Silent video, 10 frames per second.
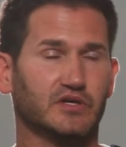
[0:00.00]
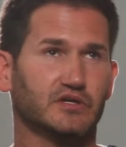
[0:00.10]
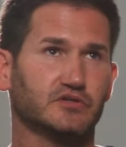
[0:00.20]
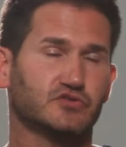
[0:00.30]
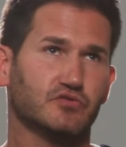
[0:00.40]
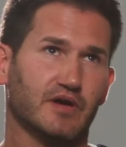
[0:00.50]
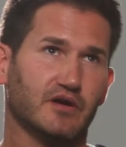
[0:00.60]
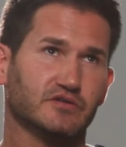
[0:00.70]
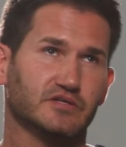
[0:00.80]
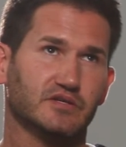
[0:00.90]
In two
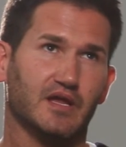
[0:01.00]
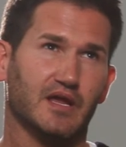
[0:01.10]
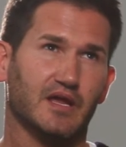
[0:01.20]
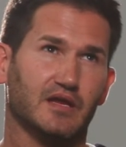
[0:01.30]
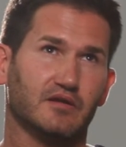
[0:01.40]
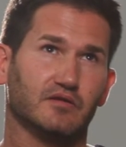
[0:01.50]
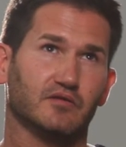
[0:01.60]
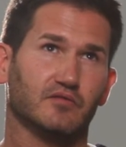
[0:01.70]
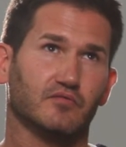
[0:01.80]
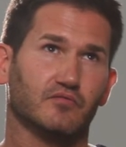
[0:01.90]
thousand
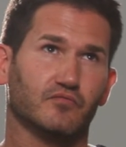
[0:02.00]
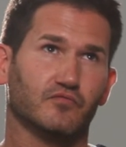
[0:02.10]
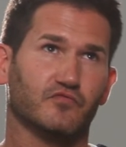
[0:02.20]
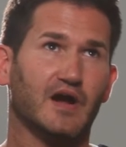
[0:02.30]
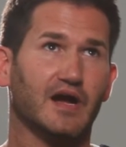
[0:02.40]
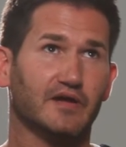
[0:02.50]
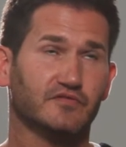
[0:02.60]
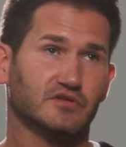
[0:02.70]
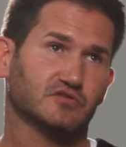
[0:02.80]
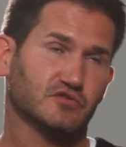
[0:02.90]
five
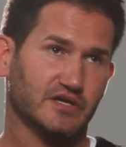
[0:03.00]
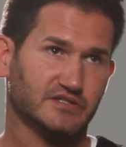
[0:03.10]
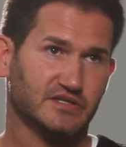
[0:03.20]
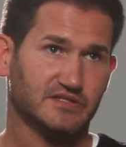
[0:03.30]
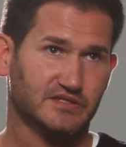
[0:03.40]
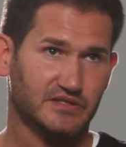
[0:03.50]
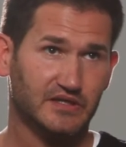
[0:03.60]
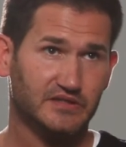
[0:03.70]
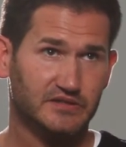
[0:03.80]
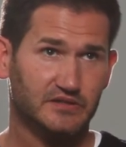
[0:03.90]
to two thousand
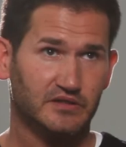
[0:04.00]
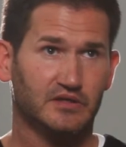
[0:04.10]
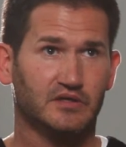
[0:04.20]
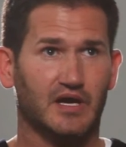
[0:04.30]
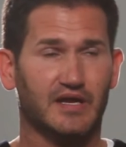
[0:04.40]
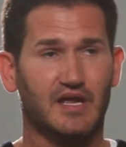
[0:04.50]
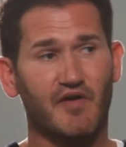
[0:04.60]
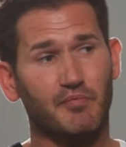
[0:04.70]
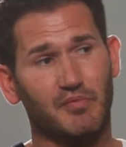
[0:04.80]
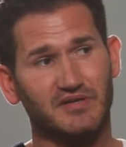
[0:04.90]
six. I gave
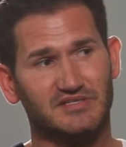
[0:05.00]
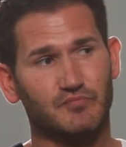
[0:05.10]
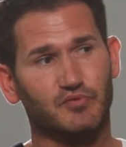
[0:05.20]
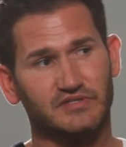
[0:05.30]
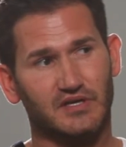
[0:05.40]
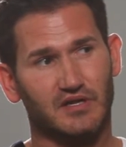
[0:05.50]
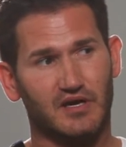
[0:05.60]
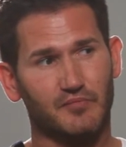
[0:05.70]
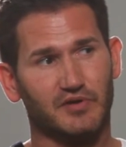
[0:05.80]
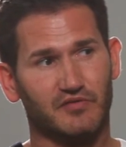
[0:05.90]
up about ten percent of the
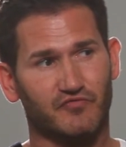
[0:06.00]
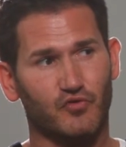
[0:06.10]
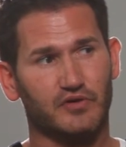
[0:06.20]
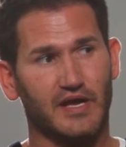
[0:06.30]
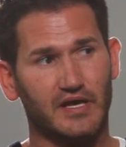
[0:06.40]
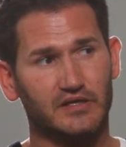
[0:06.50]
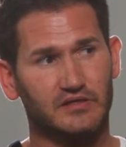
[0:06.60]
company for that.